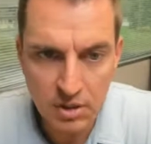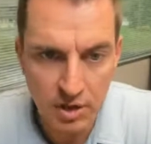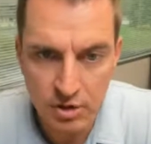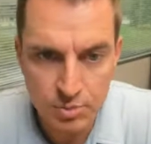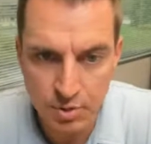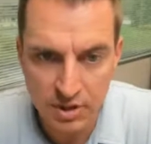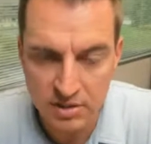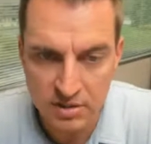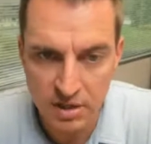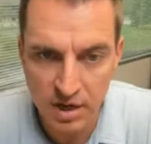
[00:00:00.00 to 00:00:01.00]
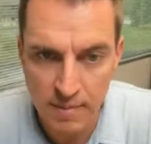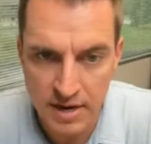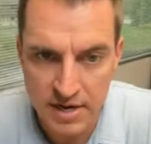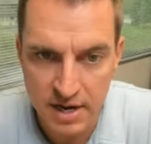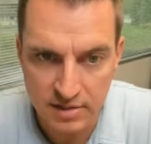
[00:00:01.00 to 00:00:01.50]
there is books sitting on
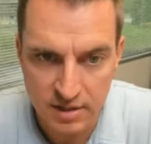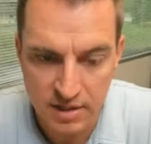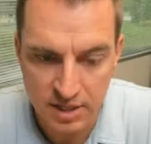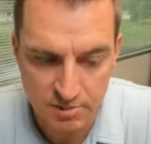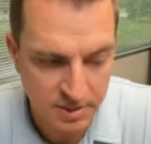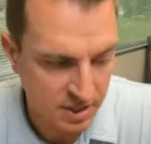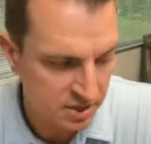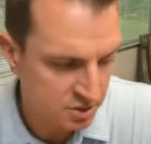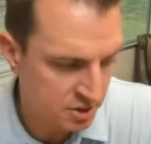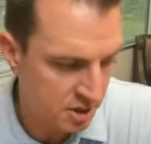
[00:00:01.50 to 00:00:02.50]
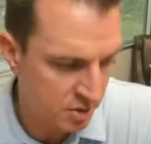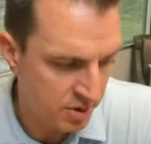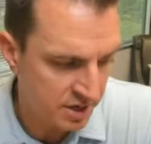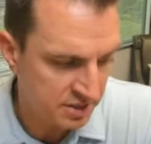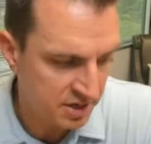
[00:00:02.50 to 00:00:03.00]
my desk. And that's because,
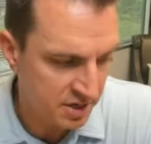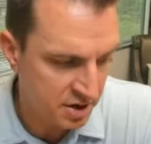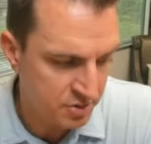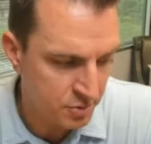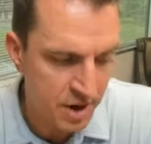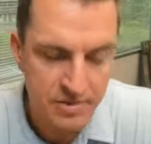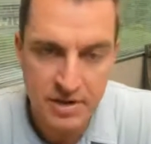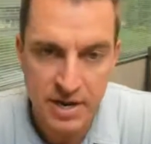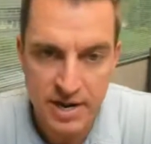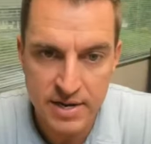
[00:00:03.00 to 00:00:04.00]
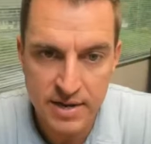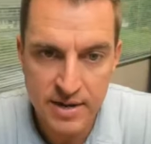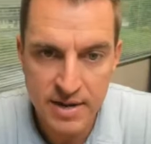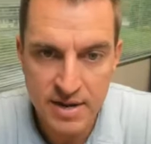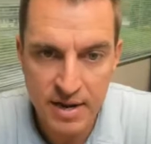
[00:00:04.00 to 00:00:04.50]
when I sit here throughout the day,
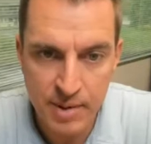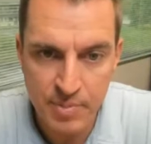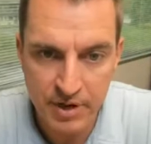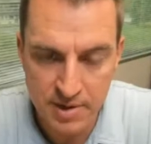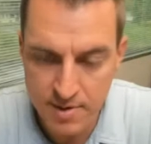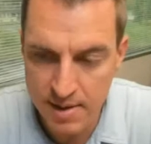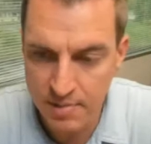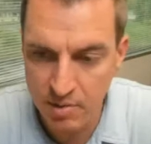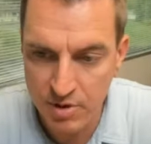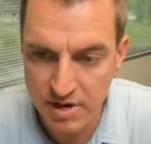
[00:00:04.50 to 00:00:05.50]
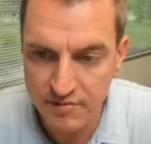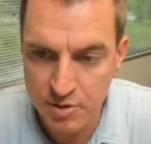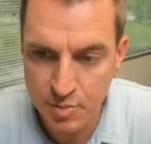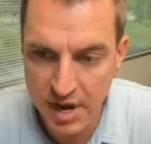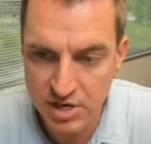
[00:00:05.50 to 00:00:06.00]
I pick them up, I'll read a
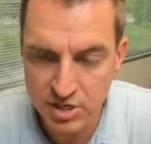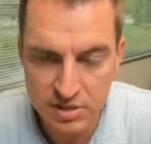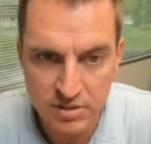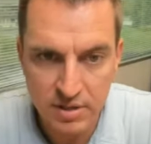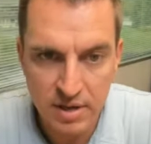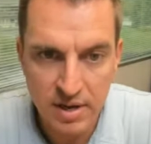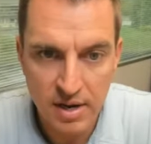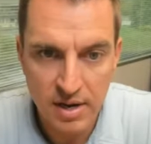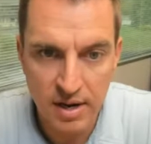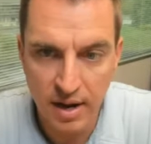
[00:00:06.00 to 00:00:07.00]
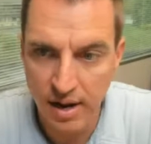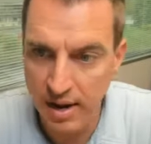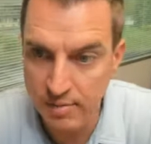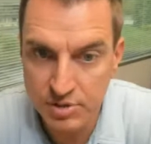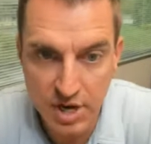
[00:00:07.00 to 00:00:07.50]
few pages.
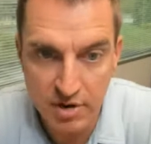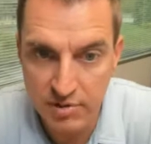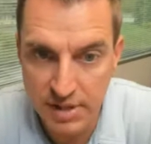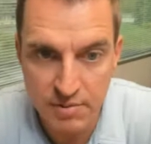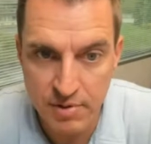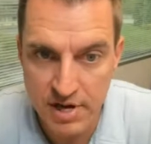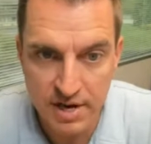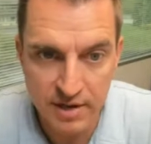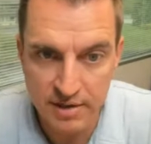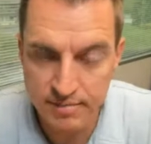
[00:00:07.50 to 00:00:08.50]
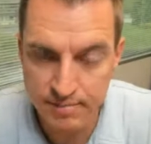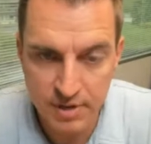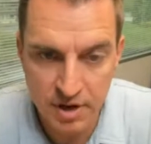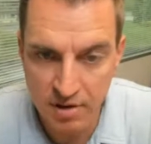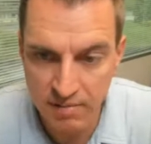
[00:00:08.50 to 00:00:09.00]
I'm generally reading,
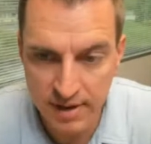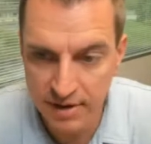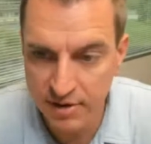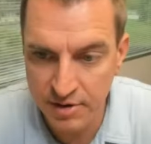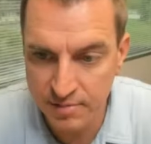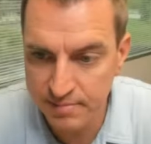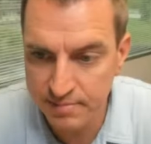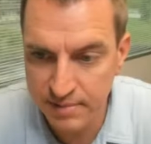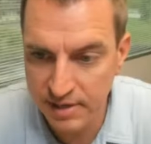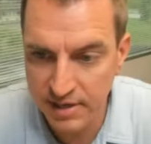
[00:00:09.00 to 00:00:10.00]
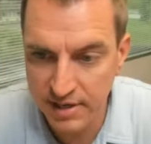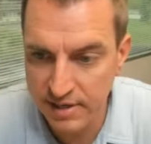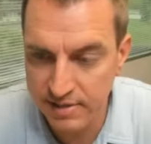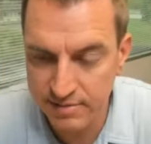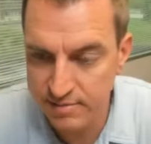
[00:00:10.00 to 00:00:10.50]

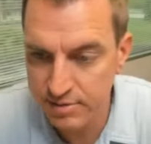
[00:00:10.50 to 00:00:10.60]
10